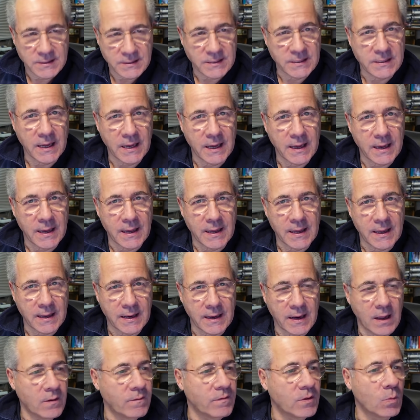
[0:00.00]
today
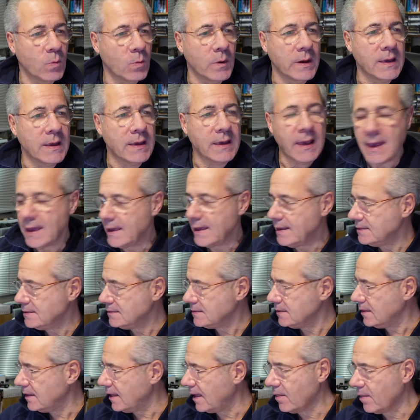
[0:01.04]
and over the weekend.
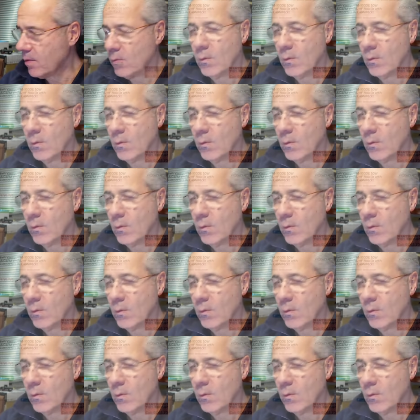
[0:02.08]
The other